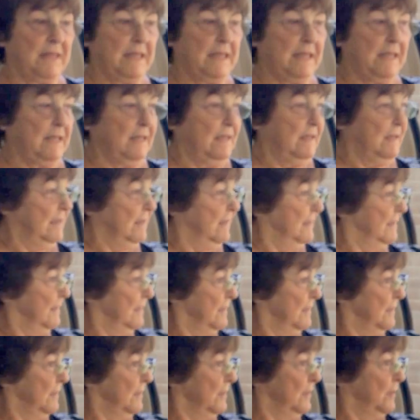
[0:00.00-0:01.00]
The
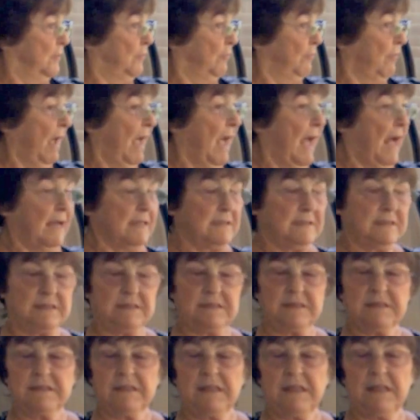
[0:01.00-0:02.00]

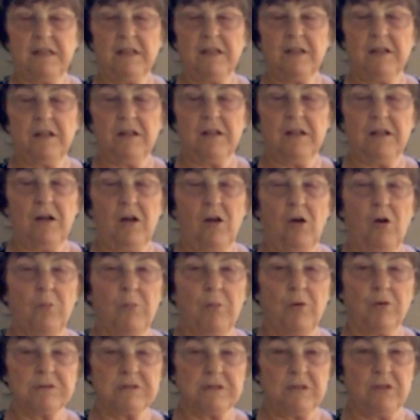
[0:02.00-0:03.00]
grass
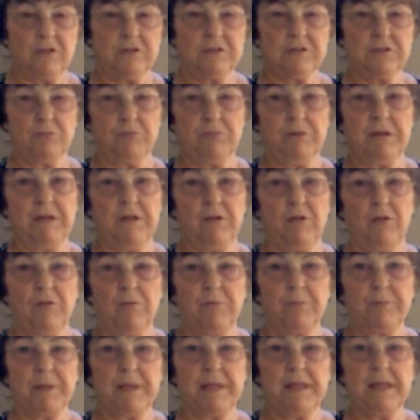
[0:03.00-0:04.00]
almost looks
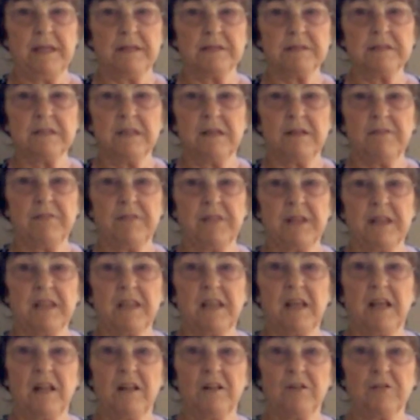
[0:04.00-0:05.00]
real because of the
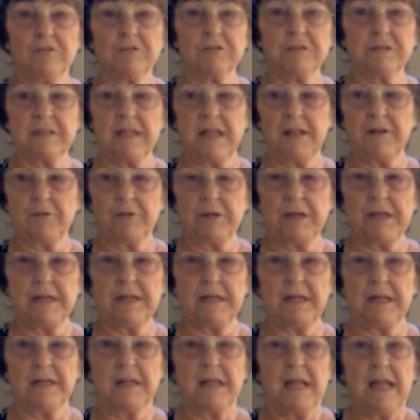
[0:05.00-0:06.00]
colors that are
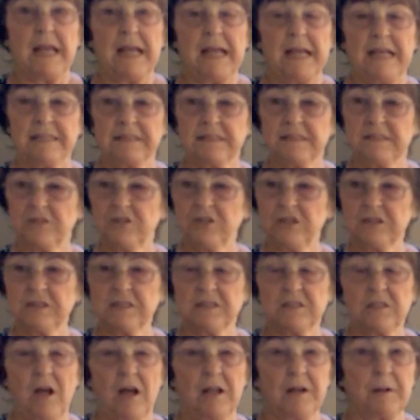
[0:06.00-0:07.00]
in it. It's
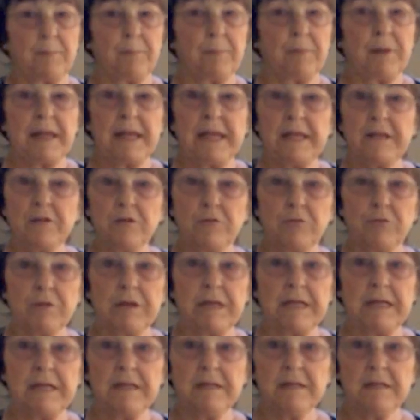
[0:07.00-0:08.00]
just not a plain
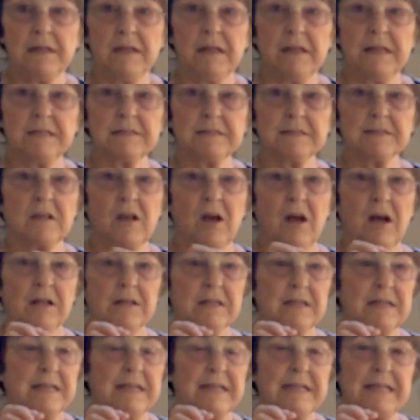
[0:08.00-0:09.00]
green. It's
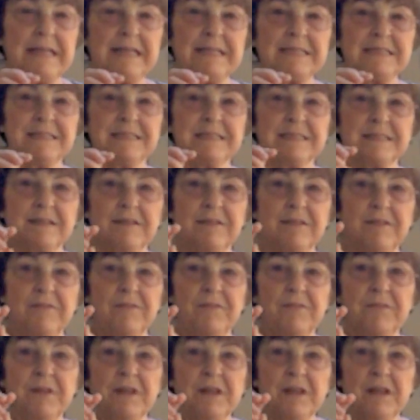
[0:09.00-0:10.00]
got hints
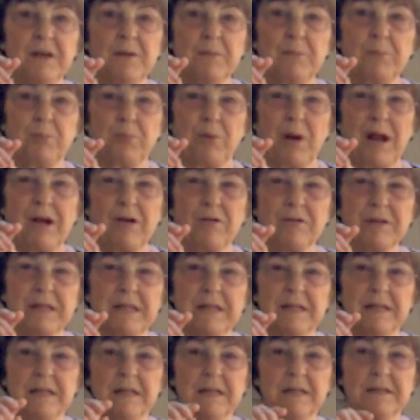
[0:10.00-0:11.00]
of
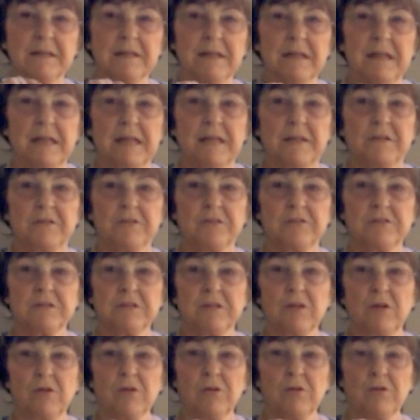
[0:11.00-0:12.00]
brown in it,
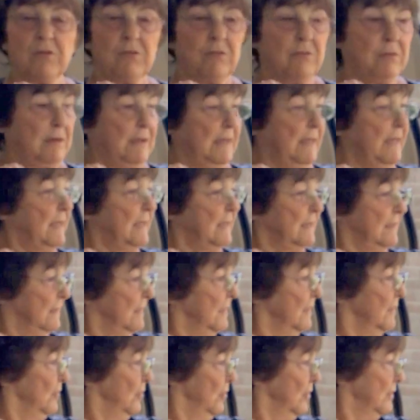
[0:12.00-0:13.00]
so it
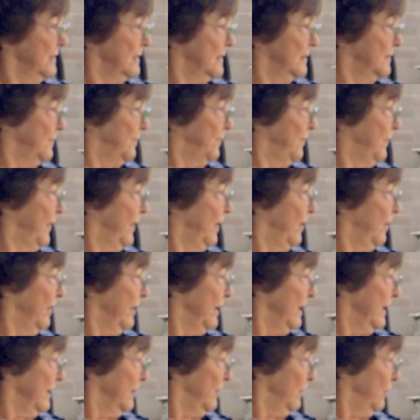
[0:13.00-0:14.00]
looks
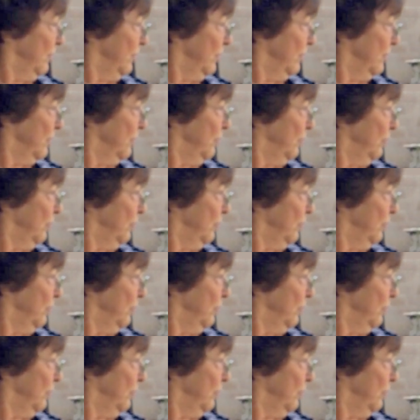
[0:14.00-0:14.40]
very